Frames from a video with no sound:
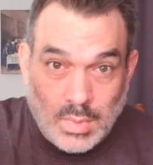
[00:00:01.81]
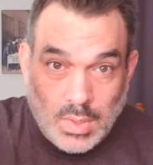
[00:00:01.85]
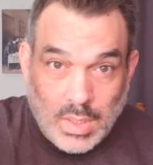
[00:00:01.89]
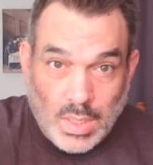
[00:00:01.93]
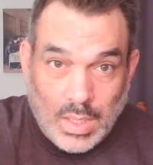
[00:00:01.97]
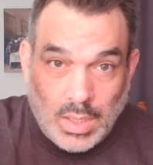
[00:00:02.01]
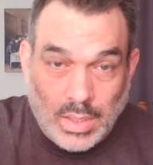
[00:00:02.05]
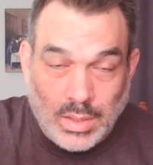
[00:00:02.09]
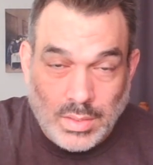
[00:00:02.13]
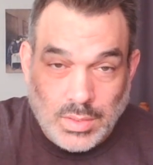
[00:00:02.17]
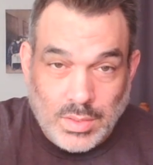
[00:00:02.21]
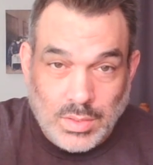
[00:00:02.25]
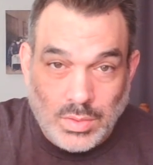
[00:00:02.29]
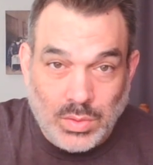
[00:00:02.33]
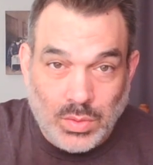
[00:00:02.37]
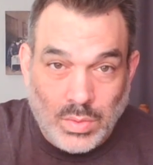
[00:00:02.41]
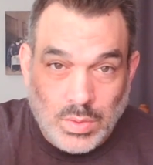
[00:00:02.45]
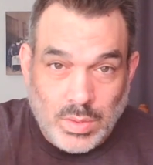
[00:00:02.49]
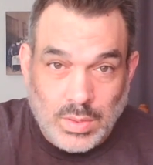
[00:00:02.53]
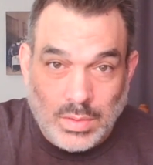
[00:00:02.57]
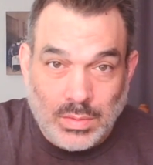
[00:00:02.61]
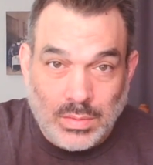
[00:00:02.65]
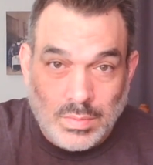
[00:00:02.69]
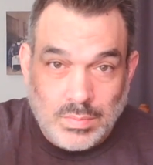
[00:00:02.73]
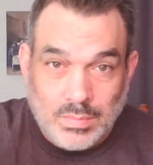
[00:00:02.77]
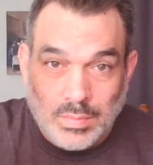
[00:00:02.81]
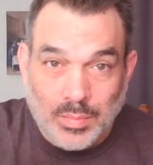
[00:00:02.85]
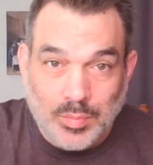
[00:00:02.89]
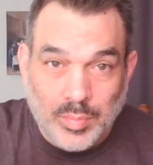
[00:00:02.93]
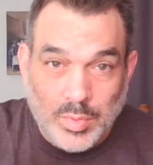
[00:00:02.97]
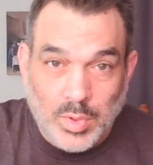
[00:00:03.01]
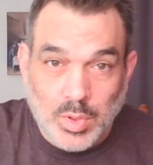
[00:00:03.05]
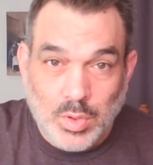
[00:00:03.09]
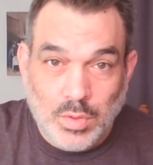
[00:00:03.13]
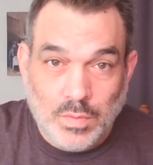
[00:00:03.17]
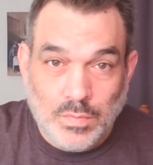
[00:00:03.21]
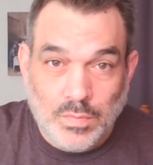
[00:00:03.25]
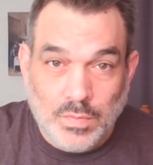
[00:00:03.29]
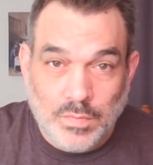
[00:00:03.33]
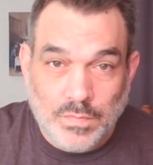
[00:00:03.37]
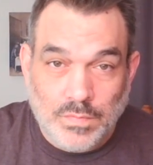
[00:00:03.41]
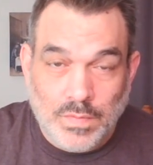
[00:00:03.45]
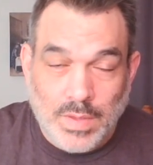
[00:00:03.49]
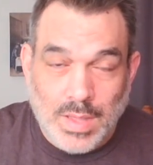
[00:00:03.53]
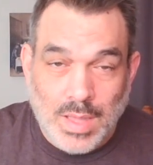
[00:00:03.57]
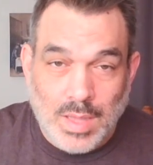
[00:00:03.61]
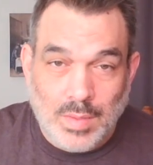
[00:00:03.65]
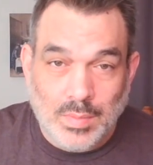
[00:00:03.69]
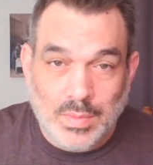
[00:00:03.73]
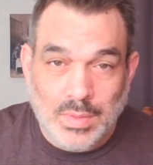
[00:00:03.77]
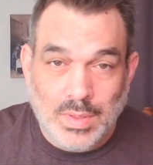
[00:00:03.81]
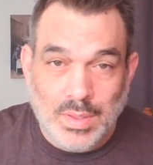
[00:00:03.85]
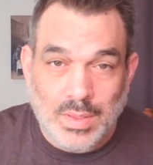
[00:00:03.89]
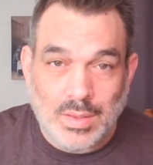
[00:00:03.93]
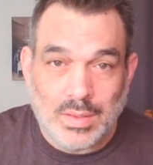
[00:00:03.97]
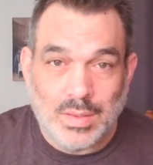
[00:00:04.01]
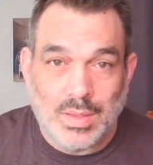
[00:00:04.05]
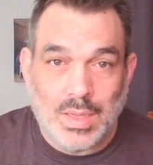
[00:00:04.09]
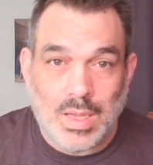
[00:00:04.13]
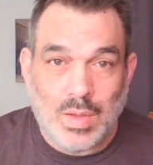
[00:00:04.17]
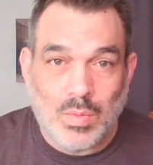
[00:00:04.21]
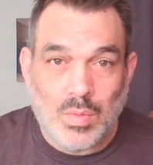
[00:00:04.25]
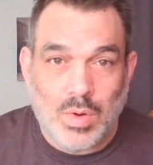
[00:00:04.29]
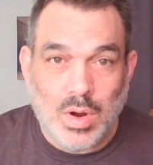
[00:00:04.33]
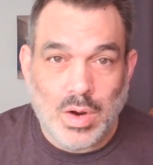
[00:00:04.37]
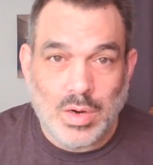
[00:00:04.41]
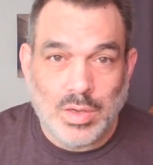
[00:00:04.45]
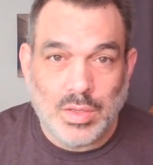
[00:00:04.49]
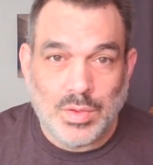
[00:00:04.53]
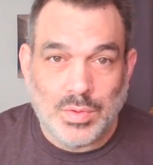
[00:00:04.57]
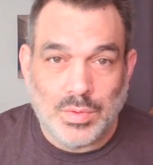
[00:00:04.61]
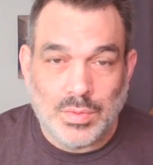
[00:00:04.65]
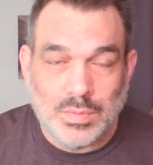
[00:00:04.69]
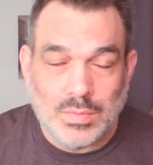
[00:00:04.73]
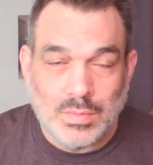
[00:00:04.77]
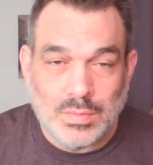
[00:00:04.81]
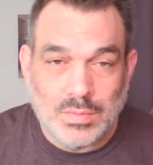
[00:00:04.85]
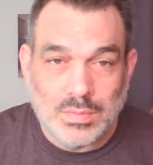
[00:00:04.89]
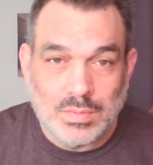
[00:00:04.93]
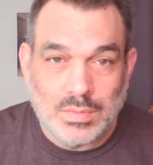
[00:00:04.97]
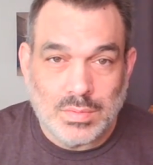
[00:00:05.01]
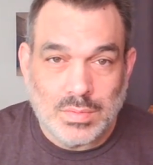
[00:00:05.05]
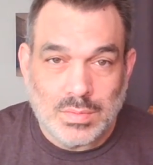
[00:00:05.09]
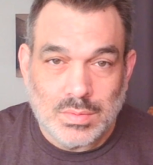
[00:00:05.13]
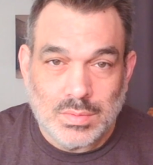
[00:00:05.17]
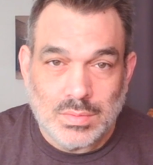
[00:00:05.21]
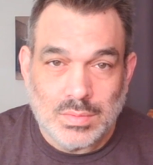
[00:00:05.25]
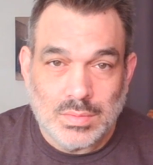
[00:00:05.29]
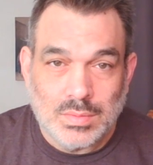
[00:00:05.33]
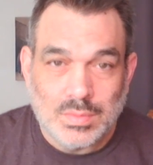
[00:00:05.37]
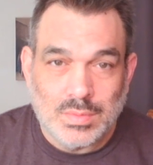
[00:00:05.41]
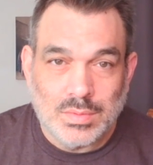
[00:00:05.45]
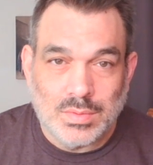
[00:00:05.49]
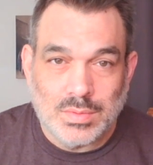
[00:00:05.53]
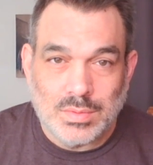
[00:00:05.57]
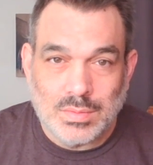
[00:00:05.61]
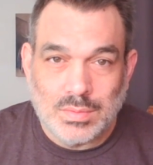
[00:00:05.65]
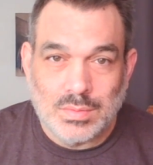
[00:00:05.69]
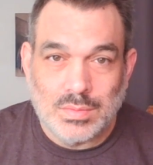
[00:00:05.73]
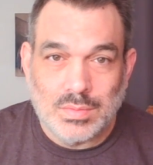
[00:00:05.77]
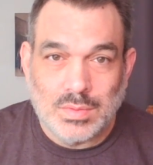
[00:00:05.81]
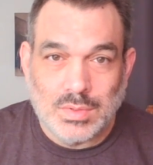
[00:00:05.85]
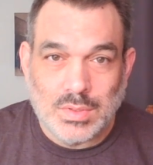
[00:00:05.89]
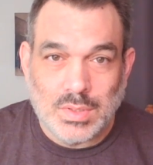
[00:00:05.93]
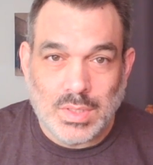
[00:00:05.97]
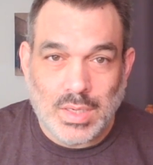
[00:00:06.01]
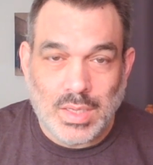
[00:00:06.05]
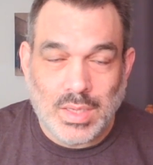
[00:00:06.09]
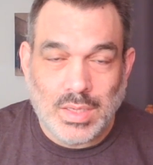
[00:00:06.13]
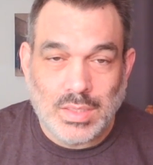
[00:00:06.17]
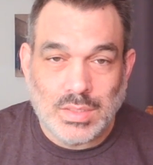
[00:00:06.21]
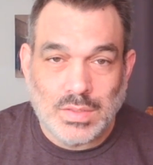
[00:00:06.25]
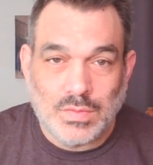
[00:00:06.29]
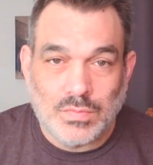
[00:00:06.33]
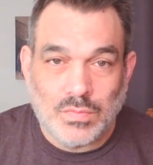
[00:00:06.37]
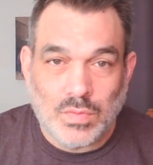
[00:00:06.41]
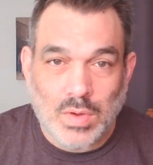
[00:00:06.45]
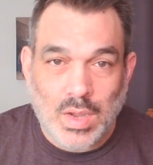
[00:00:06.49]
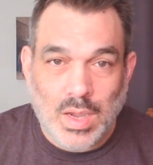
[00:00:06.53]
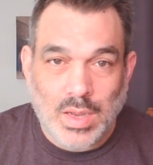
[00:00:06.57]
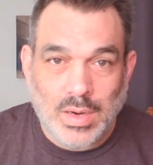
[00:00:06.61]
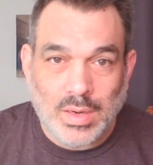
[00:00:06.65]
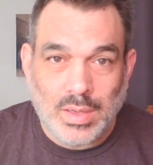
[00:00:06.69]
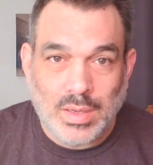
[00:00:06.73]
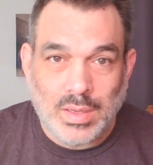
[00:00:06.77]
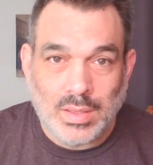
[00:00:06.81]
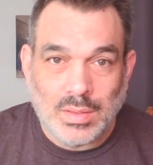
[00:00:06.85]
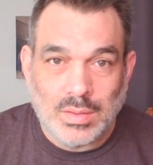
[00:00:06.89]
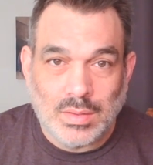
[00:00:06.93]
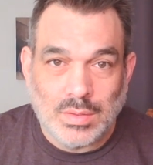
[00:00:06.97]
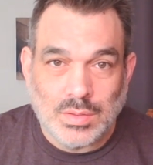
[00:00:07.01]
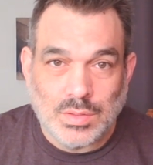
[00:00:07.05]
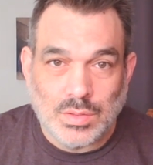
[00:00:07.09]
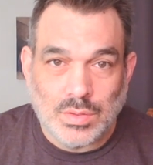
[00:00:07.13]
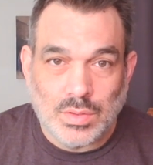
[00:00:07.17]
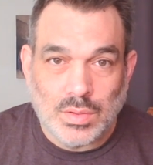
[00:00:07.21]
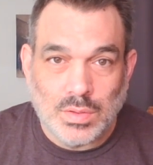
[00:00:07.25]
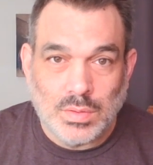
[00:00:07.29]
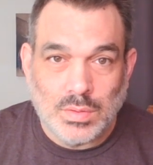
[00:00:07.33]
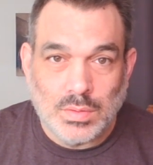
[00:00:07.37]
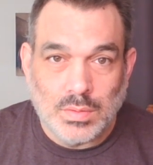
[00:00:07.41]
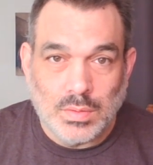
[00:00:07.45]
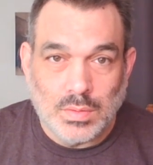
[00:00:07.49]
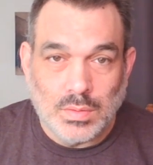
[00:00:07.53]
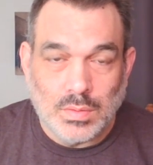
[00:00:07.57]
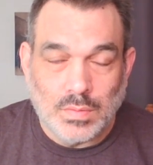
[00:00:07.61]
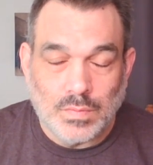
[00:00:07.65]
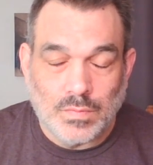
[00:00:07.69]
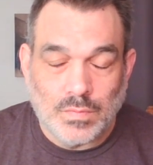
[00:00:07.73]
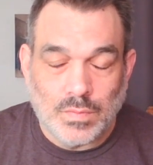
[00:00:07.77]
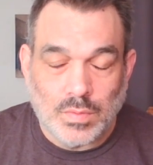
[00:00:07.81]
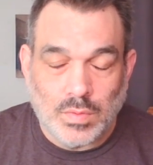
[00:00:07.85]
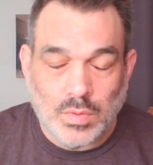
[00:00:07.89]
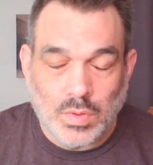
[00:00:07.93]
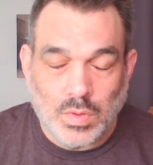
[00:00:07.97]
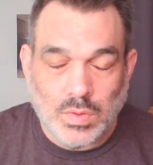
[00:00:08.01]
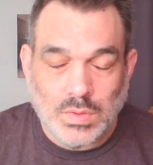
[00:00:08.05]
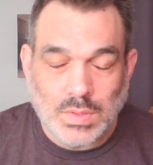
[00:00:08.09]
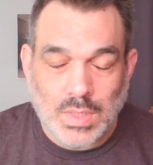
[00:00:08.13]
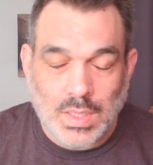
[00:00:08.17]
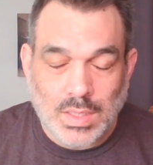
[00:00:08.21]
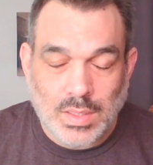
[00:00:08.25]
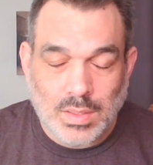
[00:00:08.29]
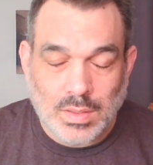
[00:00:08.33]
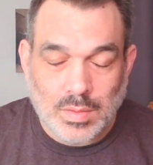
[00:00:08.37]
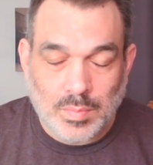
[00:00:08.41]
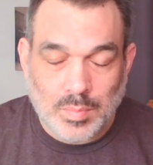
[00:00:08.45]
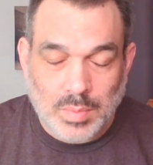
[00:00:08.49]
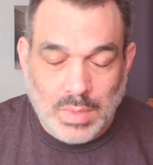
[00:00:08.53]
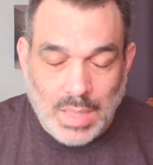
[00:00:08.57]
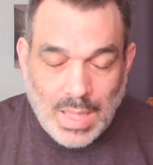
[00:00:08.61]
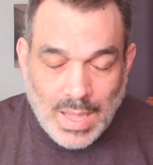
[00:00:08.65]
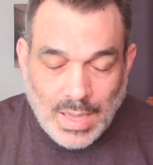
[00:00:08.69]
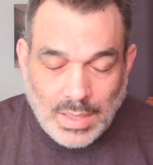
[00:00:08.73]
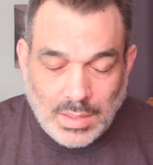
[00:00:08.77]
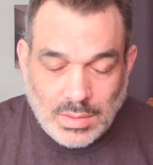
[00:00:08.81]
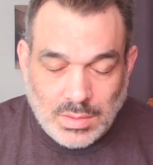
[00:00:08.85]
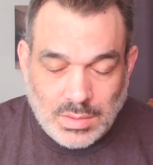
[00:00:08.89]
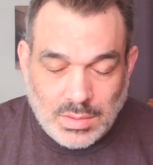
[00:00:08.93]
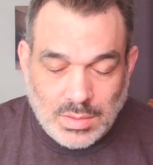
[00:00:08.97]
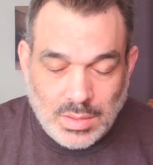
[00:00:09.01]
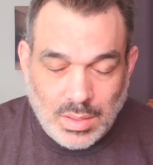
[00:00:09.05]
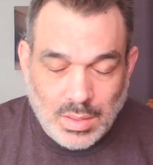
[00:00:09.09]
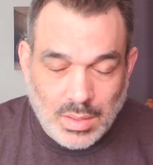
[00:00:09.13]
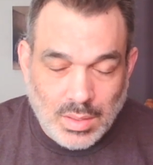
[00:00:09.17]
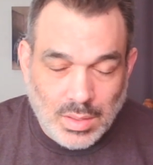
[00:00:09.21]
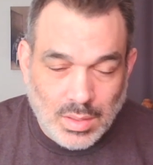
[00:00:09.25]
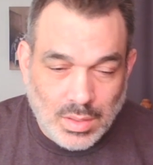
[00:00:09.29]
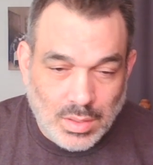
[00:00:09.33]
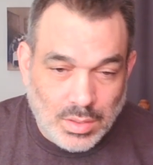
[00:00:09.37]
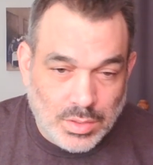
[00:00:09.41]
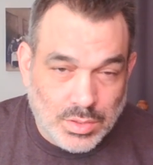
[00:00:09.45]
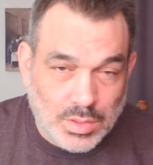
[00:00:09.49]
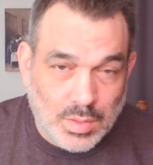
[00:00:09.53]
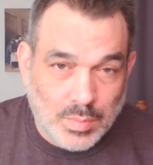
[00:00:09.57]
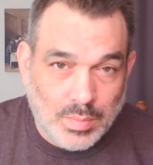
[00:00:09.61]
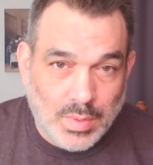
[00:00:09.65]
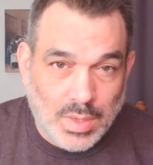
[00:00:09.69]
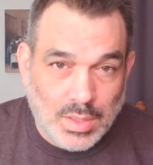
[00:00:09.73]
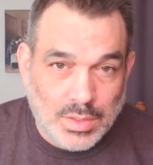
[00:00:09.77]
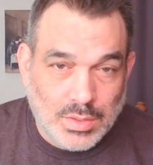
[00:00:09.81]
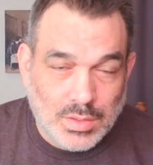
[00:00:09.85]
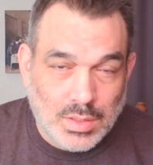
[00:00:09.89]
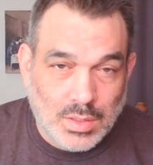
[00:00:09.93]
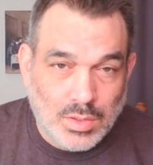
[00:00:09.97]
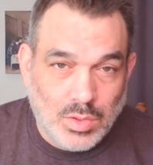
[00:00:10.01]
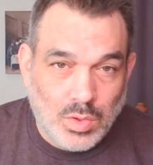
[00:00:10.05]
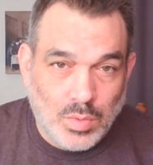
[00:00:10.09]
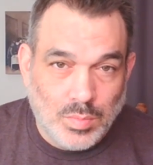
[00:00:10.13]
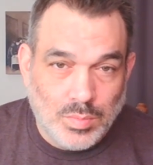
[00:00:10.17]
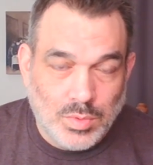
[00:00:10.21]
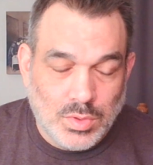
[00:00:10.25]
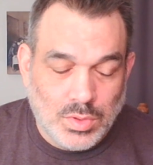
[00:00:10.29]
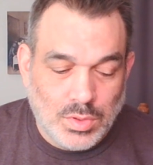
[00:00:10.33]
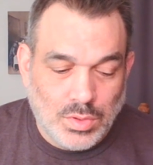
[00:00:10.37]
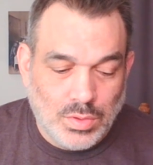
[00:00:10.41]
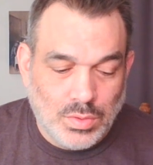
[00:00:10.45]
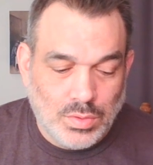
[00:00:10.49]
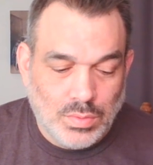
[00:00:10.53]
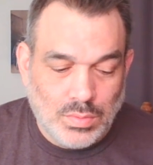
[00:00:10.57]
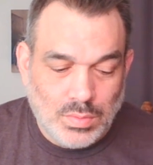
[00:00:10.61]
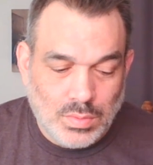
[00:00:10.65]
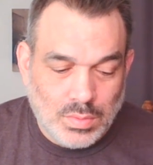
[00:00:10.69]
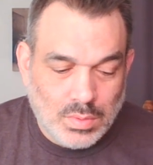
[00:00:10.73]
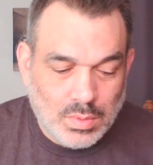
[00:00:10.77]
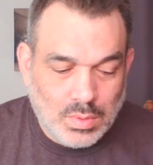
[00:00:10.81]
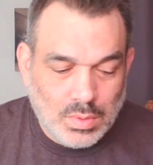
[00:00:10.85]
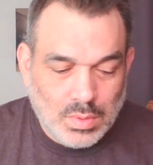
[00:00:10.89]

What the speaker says: How you doing, beautiful family? How are you? Today is Friday, so for those that it applies, Shabbat Shalom to you.